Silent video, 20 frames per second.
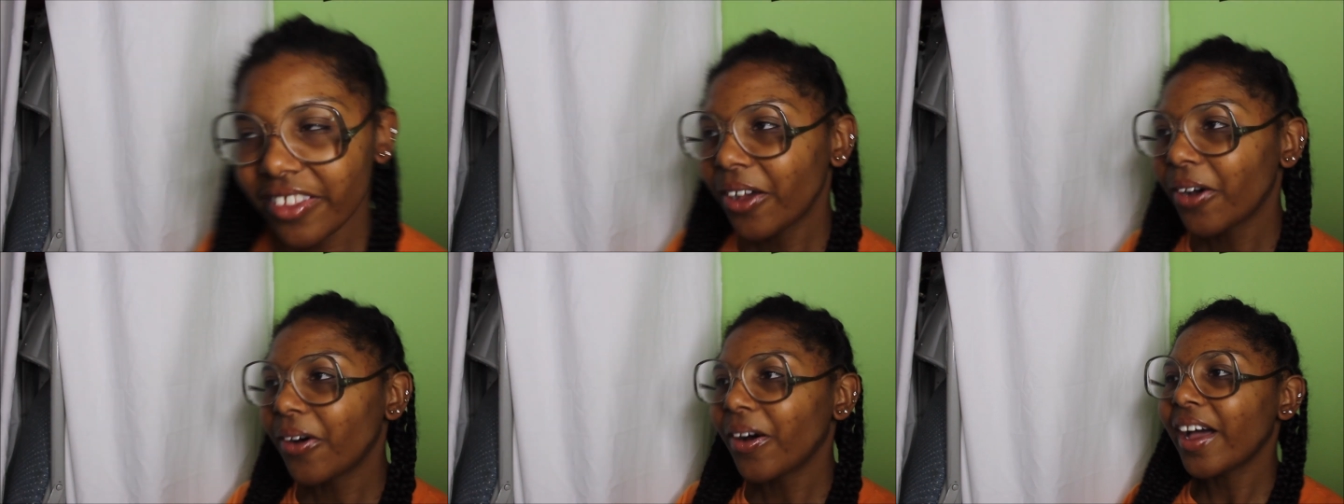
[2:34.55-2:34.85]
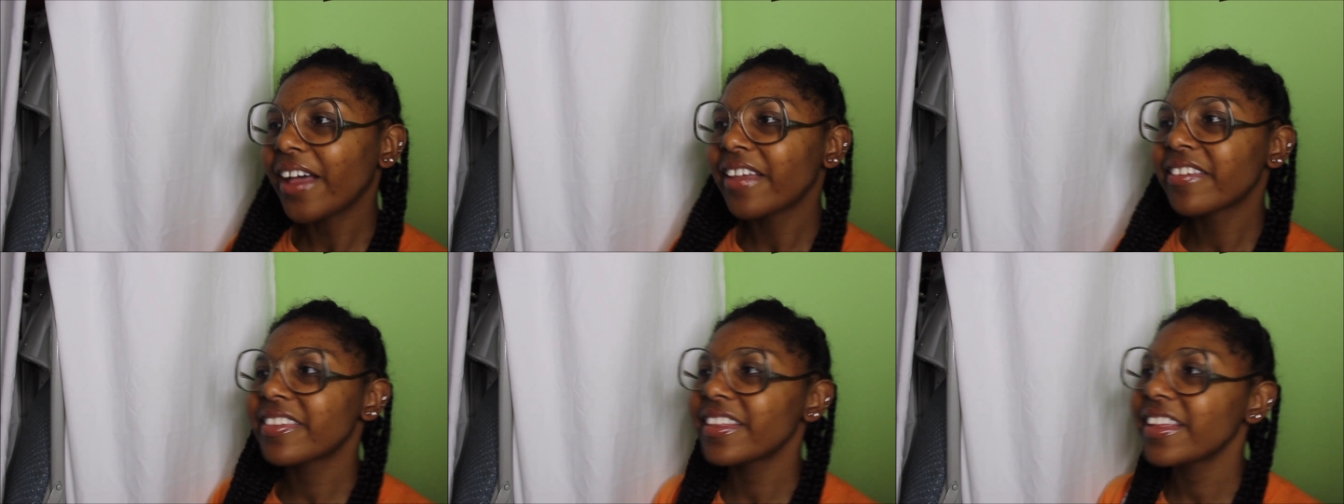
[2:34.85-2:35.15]

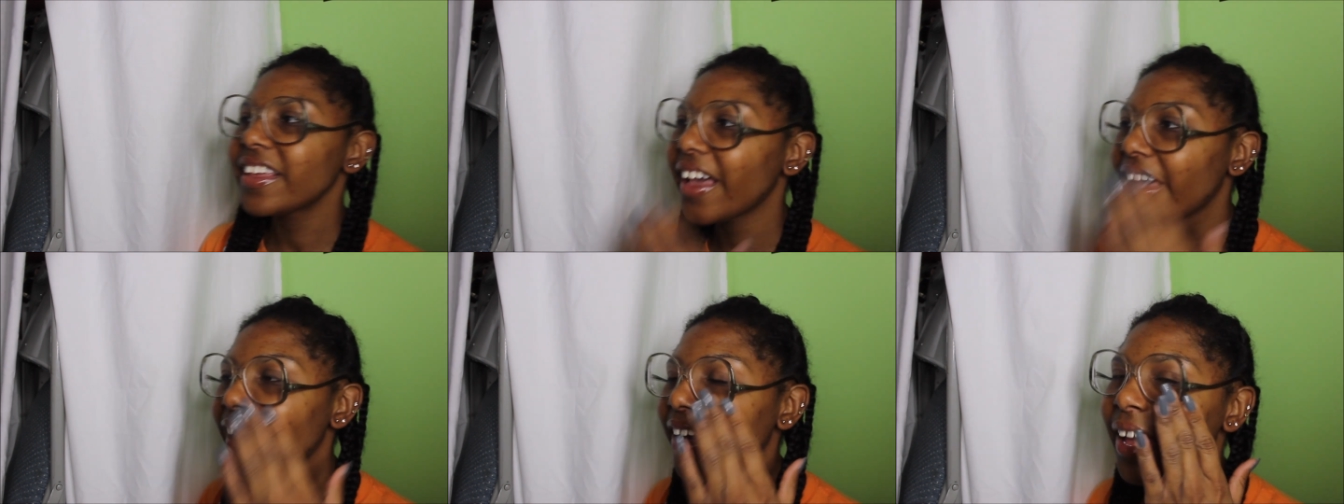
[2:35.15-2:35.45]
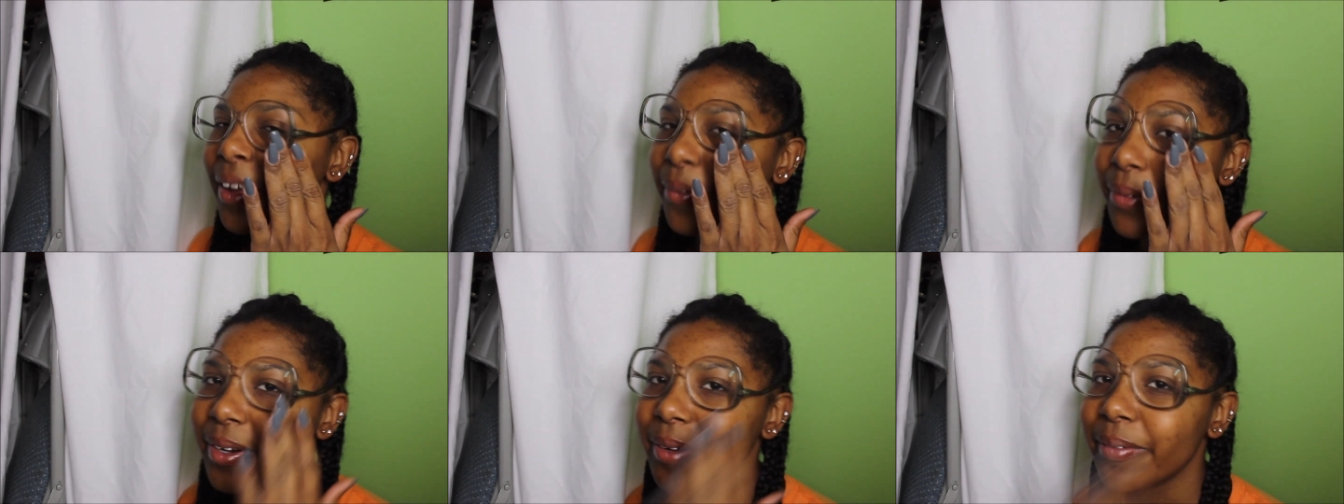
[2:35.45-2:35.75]
so I see how
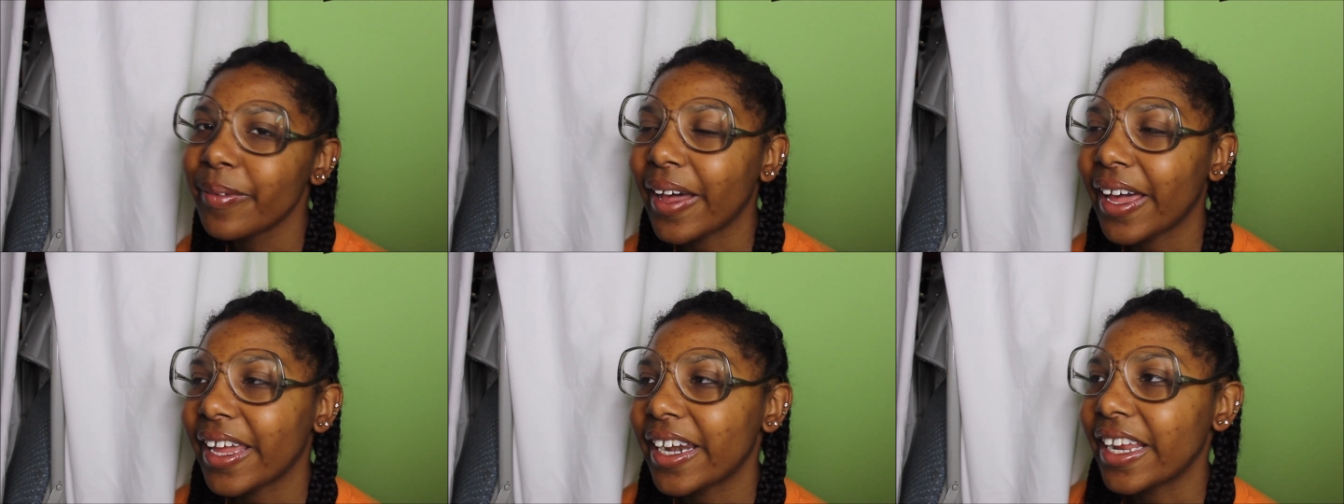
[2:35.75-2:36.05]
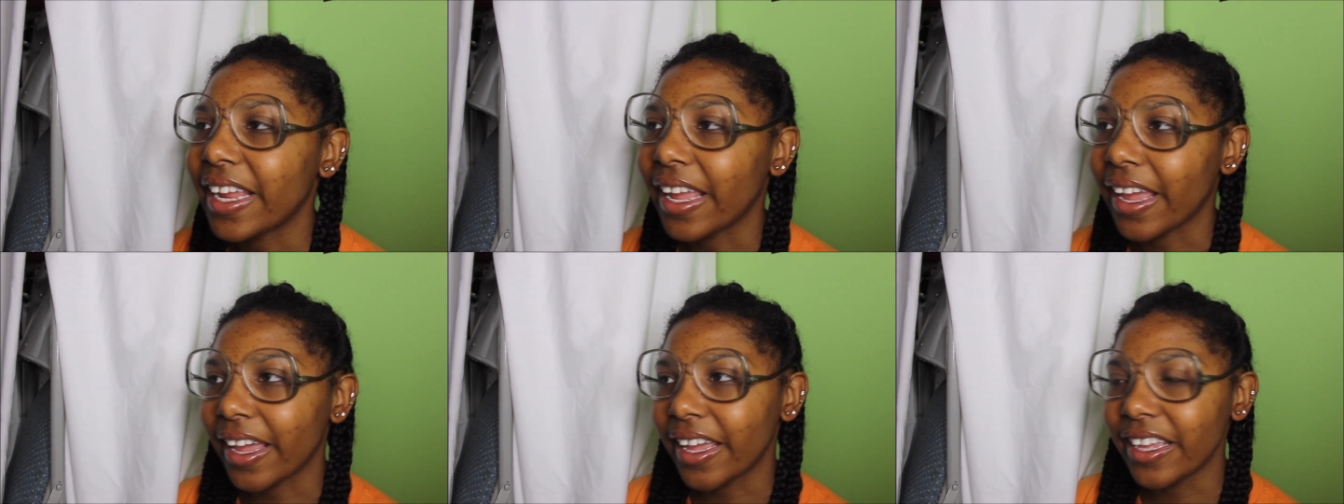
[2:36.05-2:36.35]

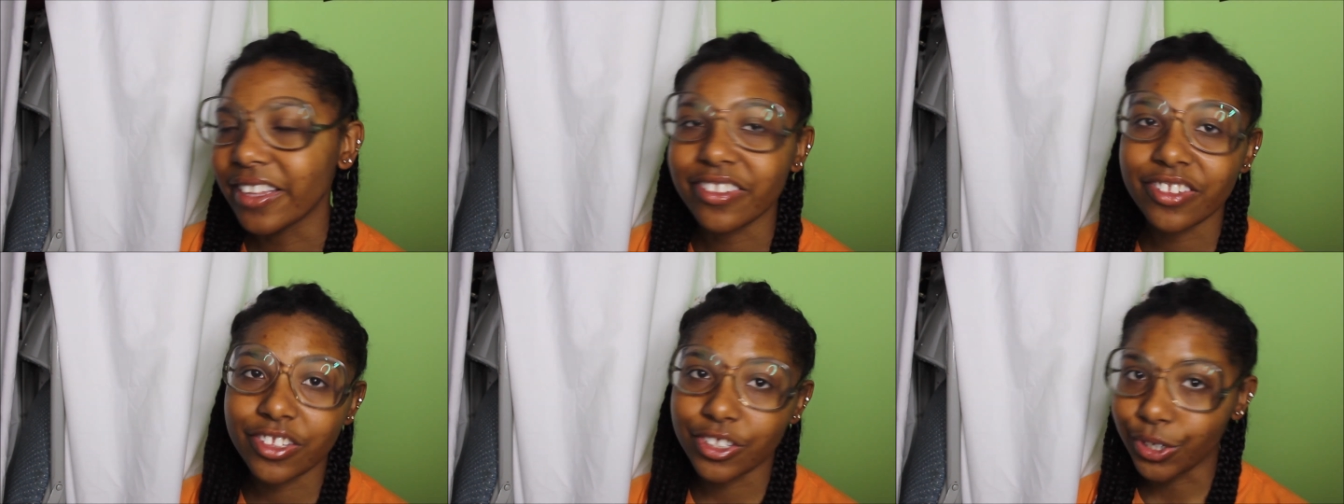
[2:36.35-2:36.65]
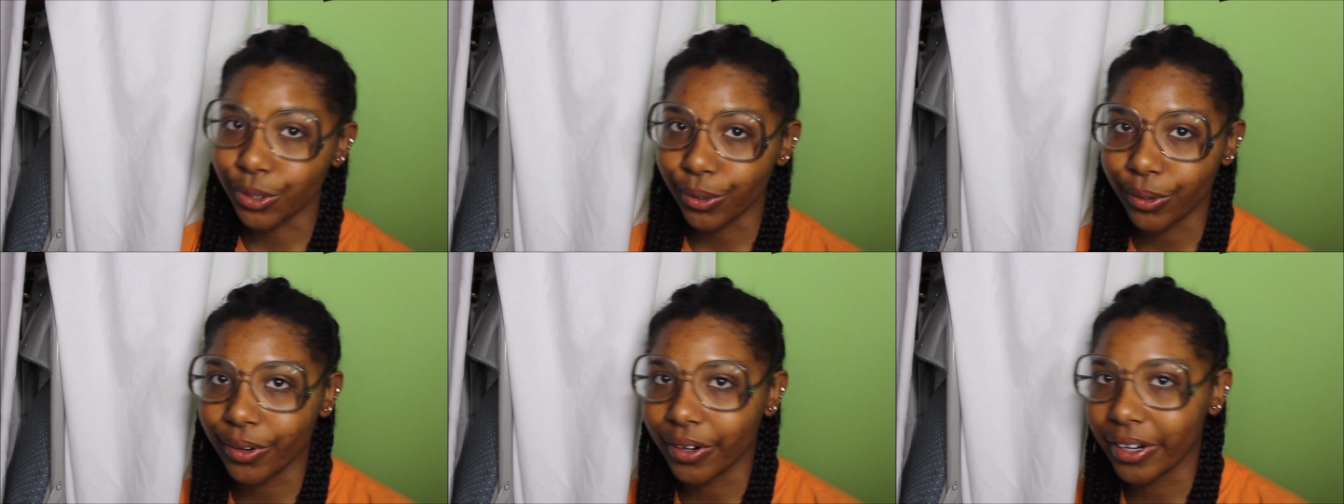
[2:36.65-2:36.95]
everybody hates
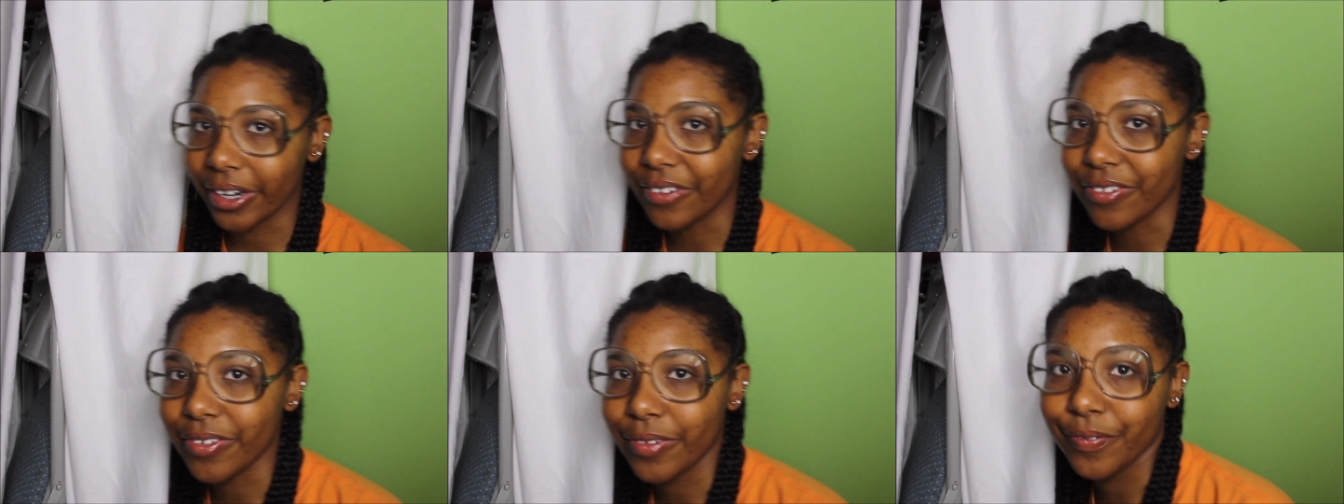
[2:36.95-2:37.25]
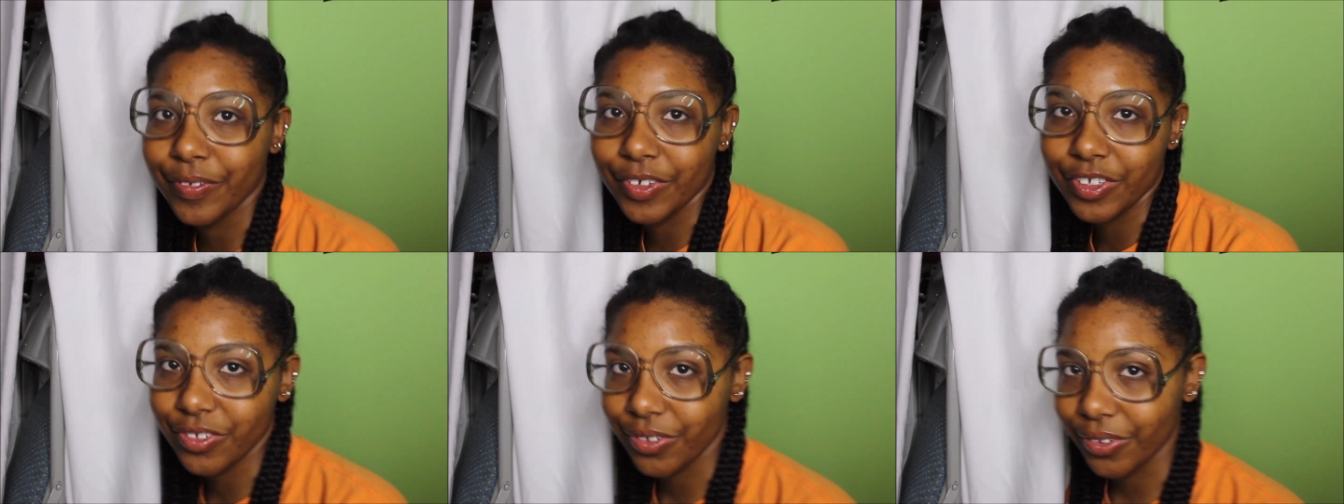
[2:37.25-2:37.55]
Tori
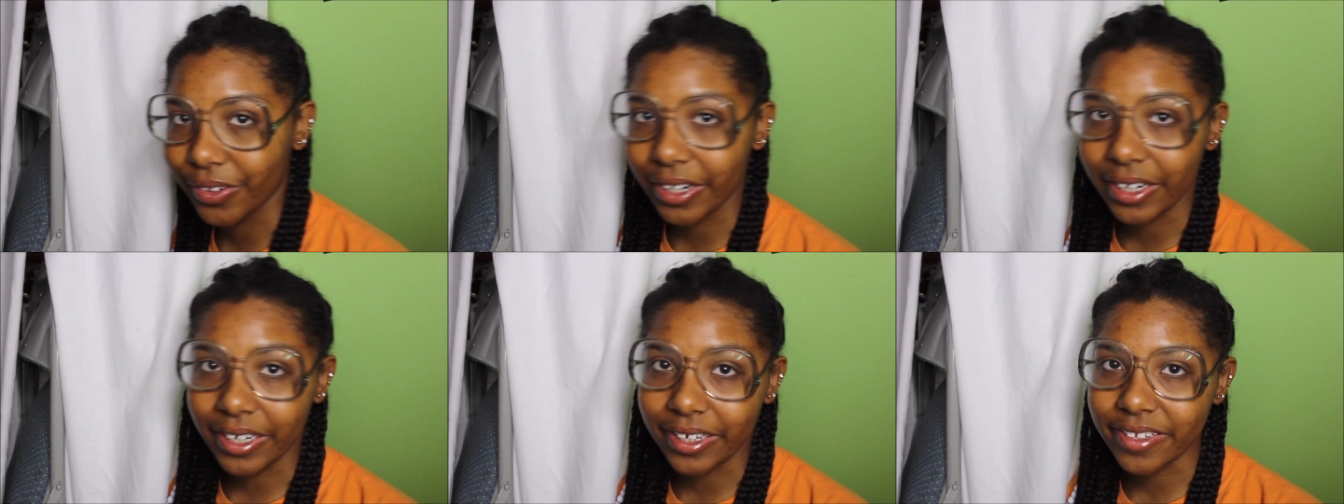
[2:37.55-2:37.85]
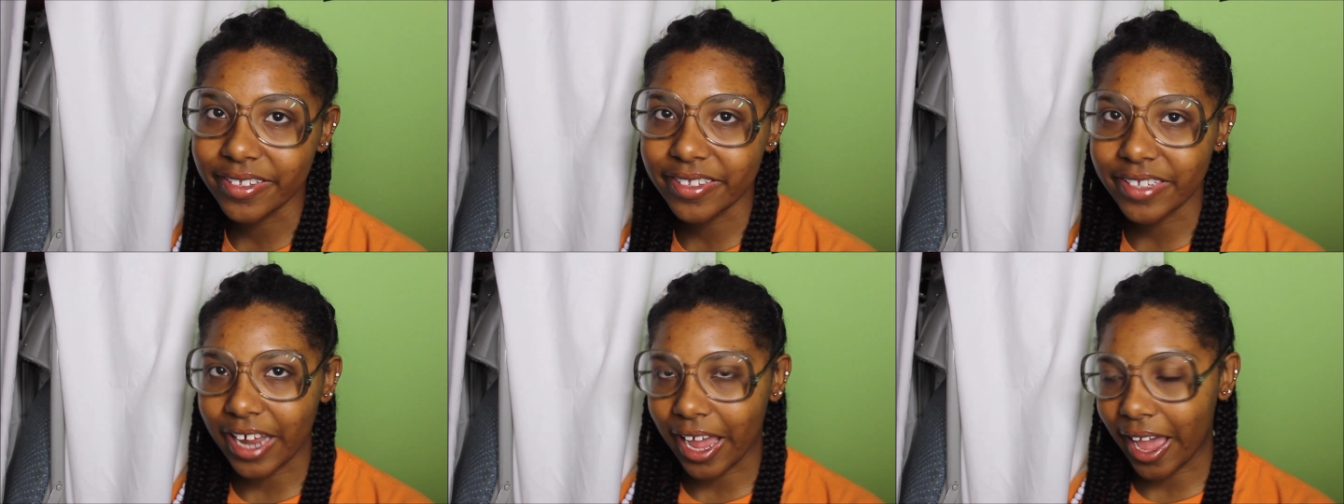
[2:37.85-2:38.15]
from Victorious.